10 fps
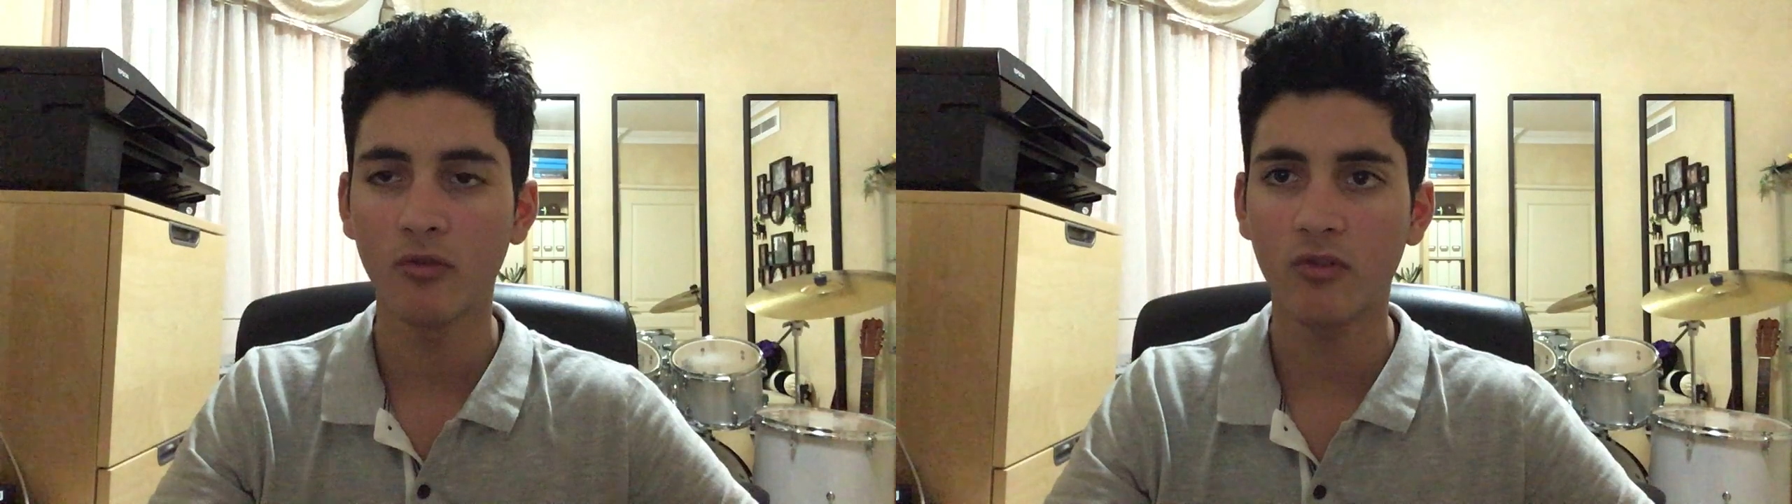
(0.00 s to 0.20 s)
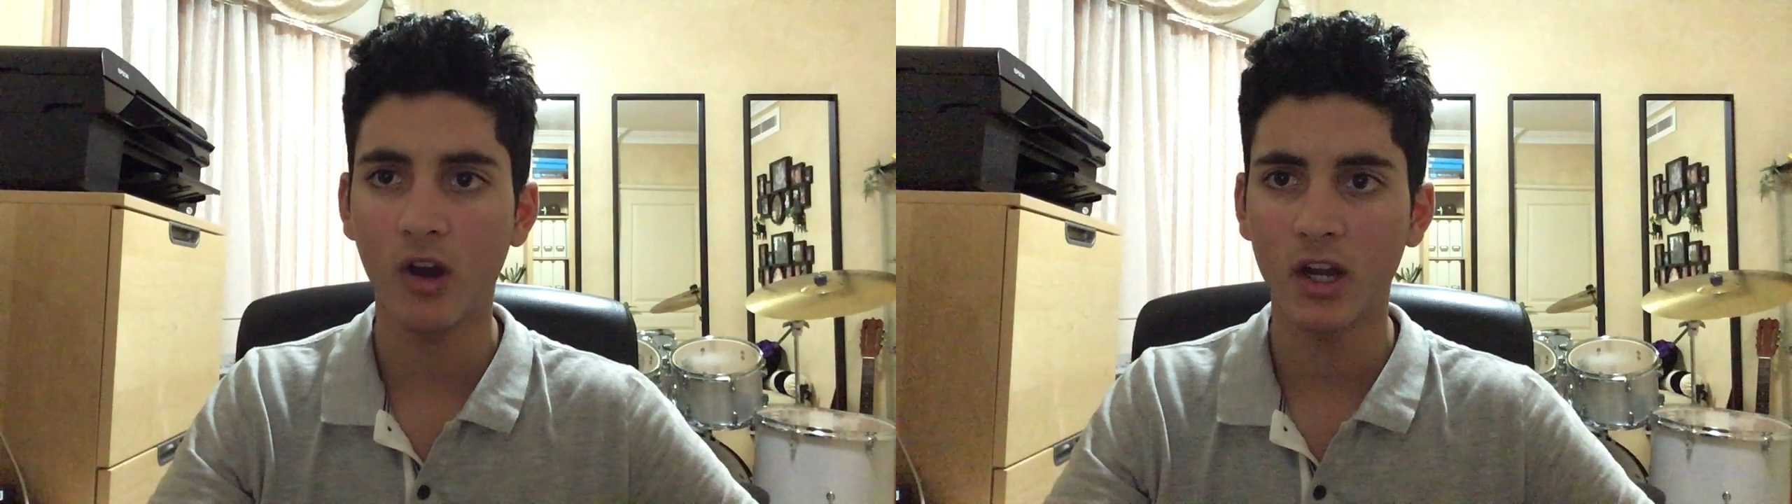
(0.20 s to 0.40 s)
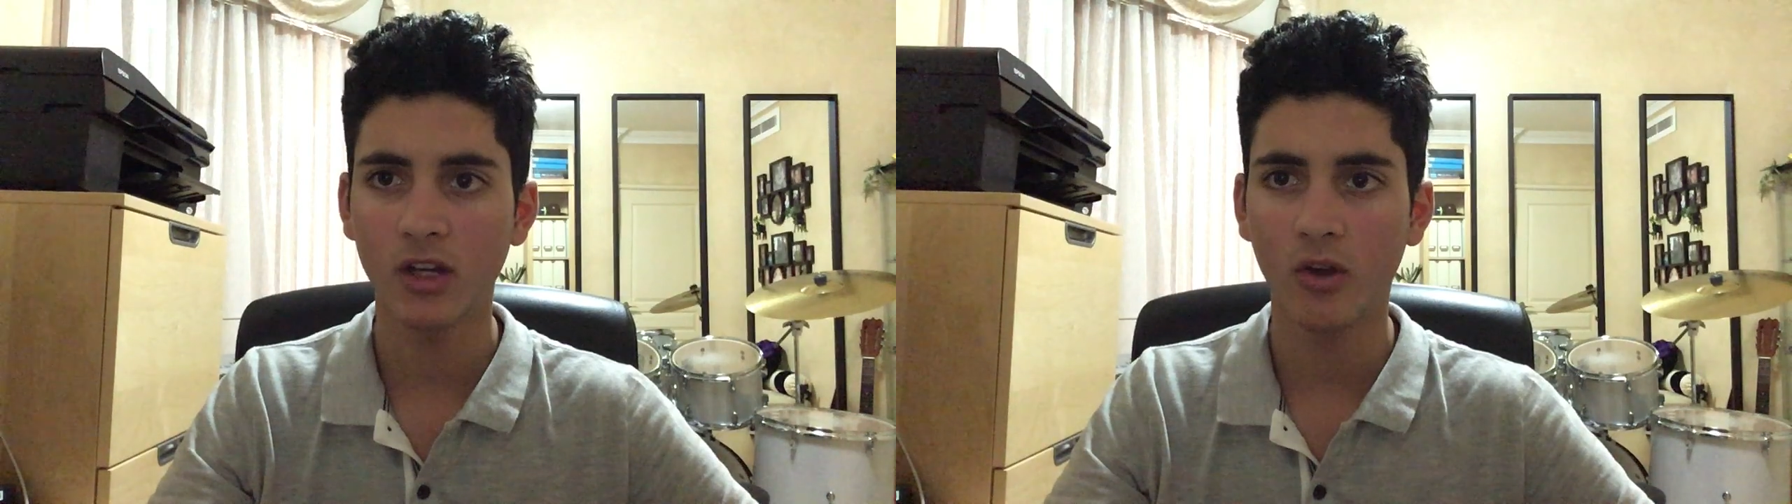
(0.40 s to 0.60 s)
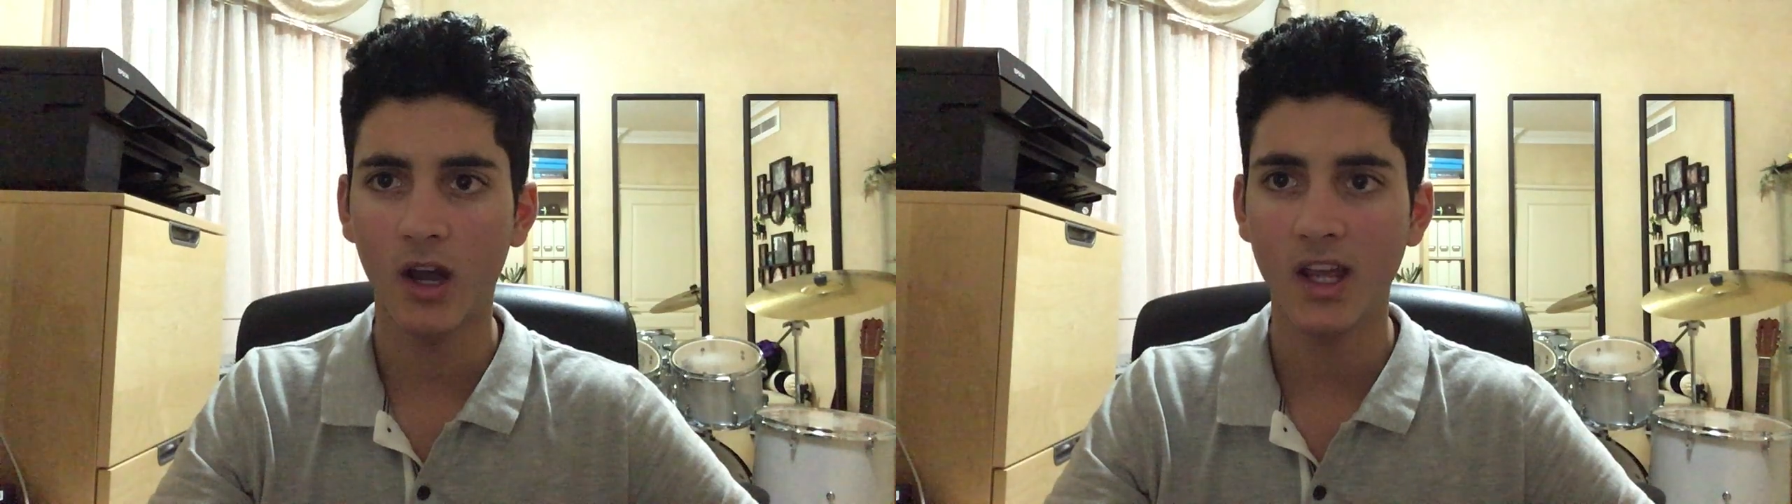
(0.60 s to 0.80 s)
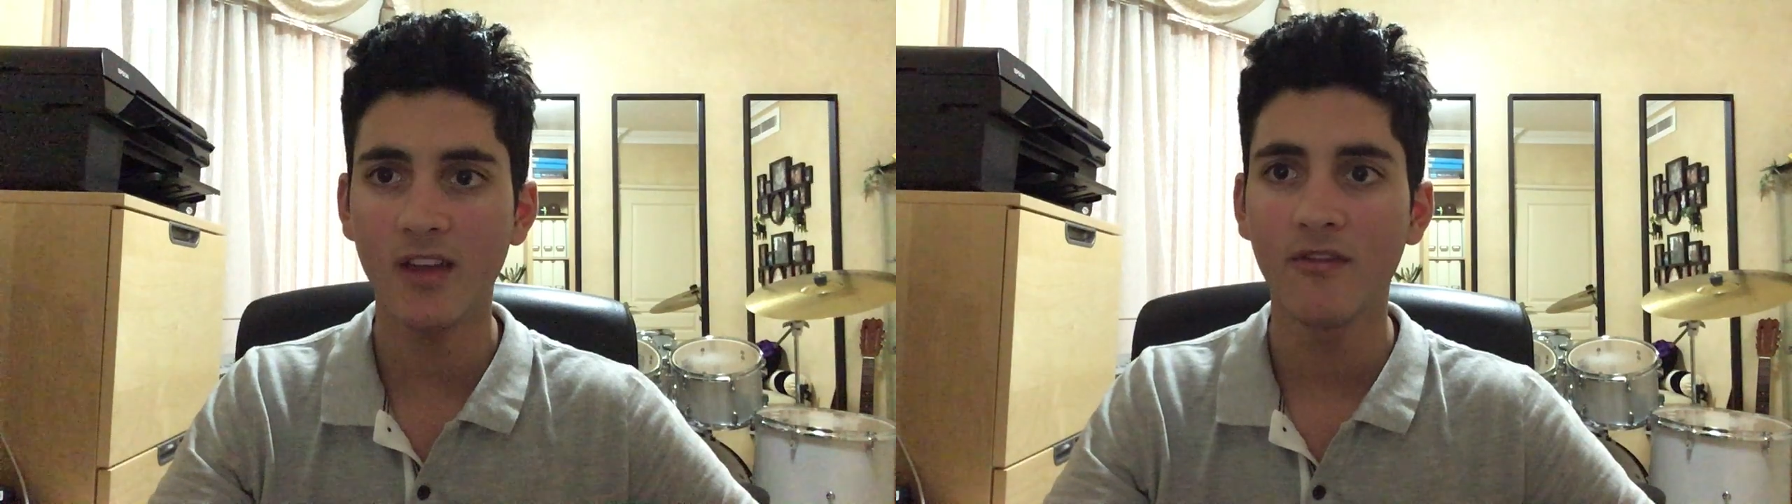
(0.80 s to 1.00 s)
Friday
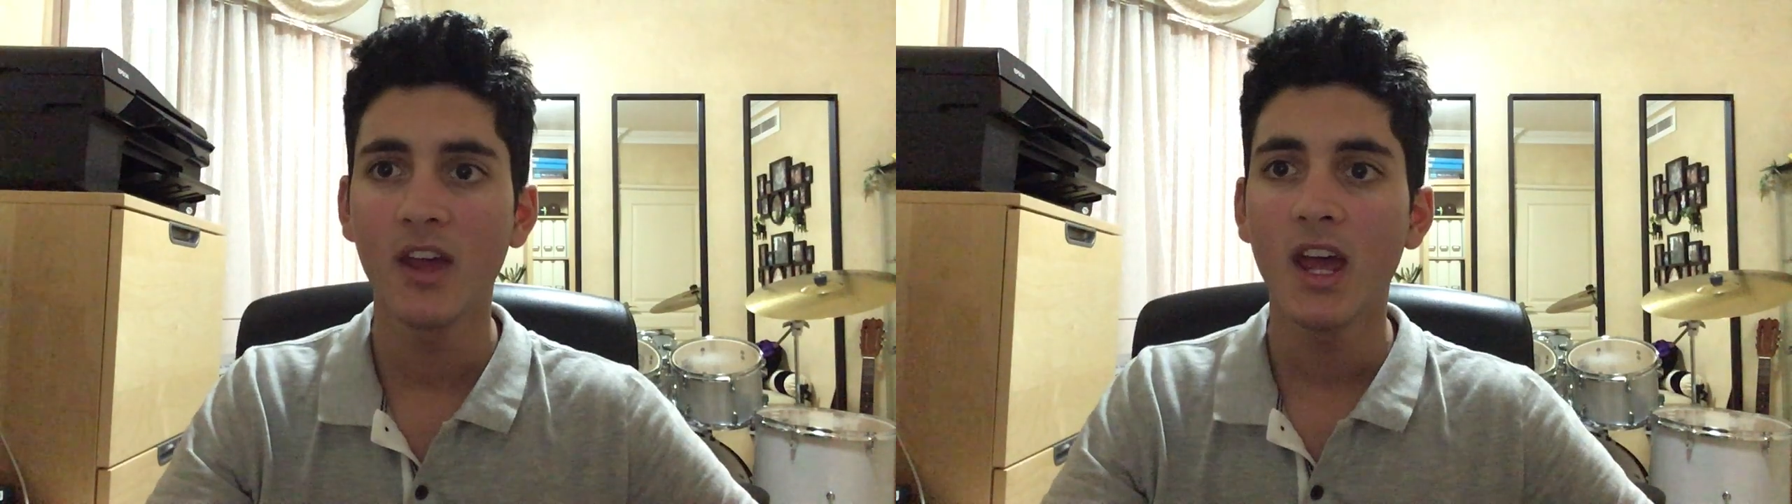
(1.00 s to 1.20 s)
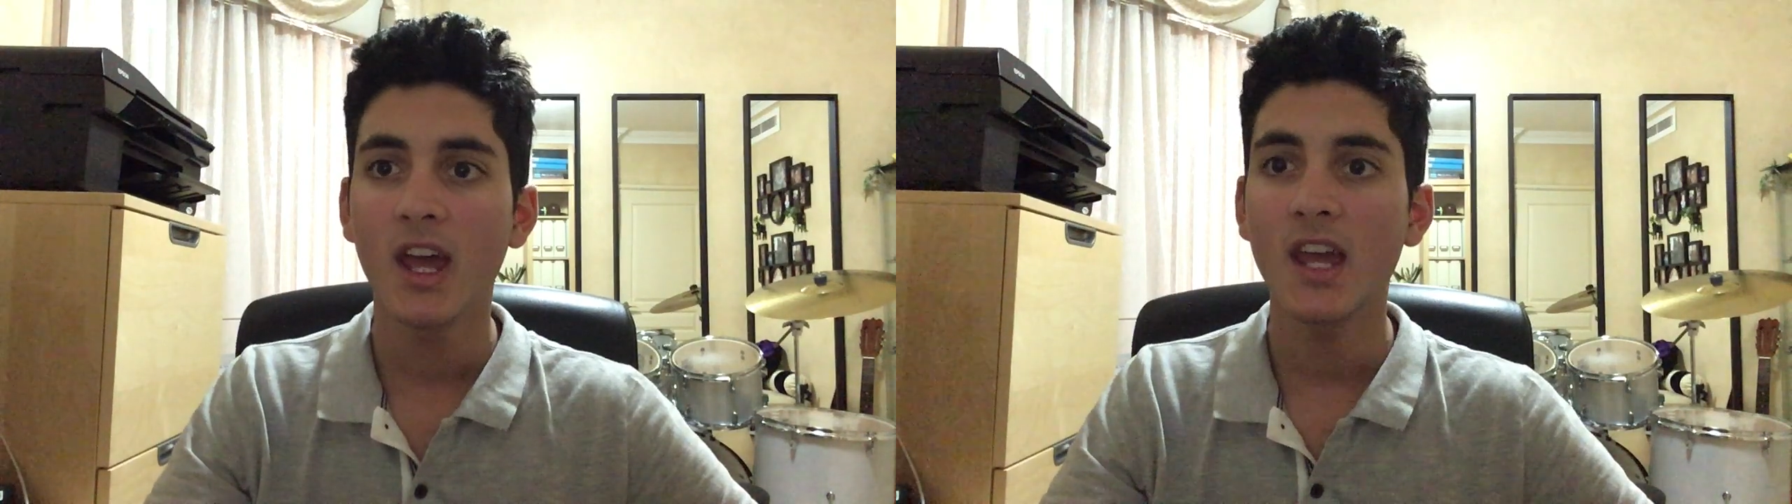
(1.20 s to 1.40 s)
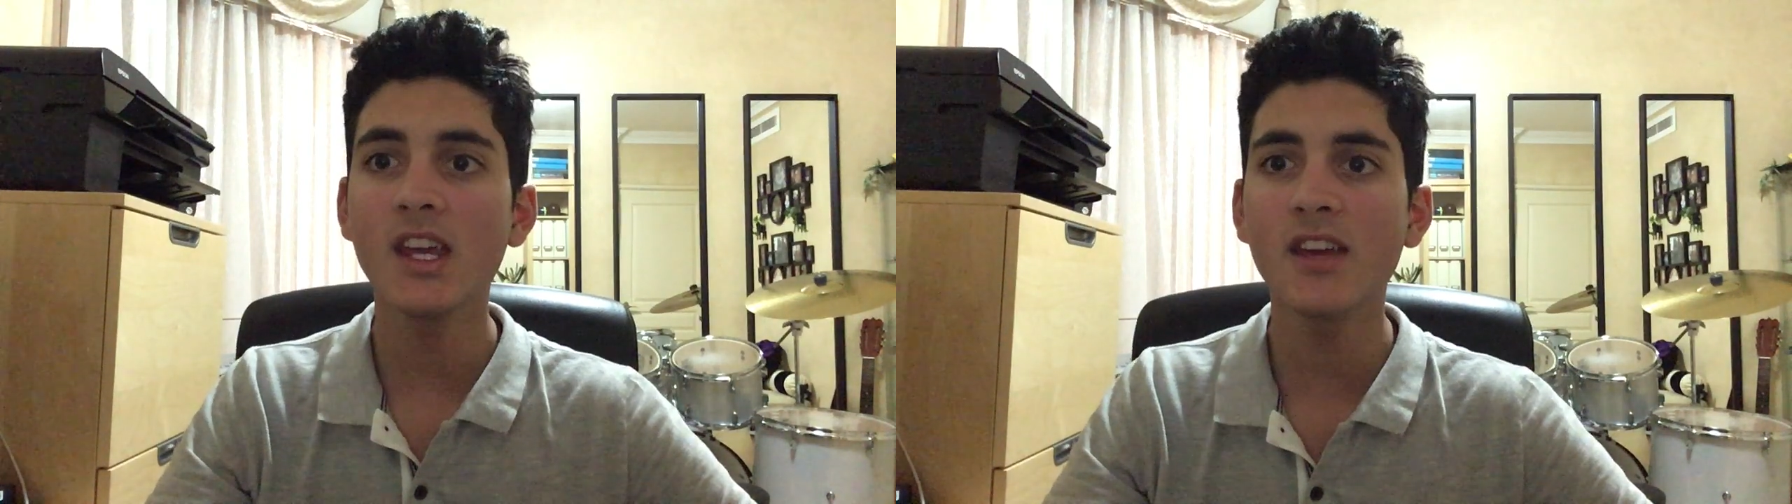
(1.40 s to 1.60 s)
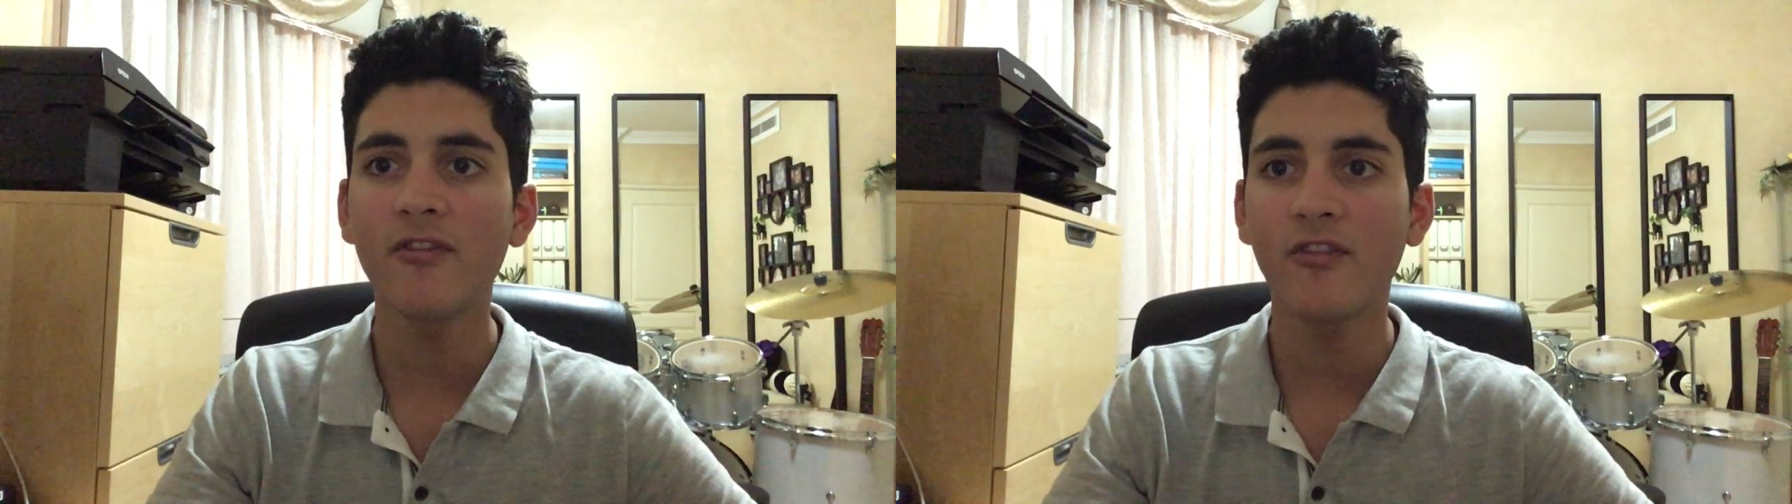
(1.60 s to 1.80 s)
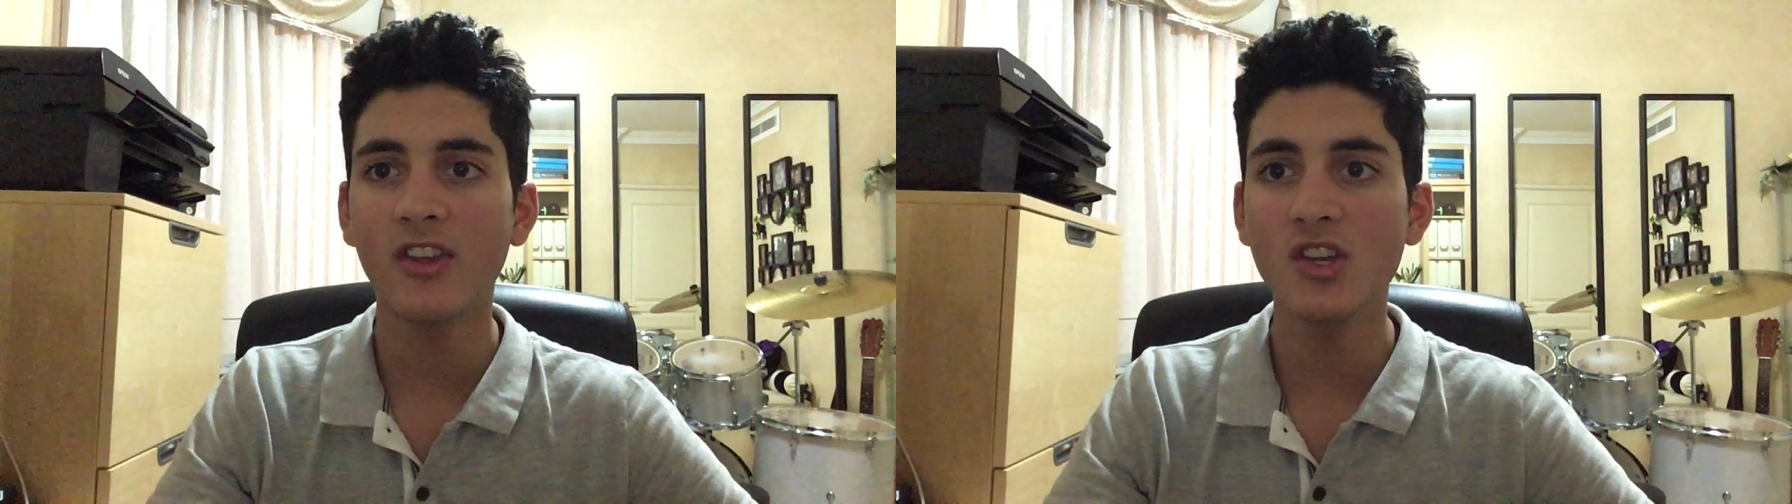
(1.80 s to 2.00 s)
night if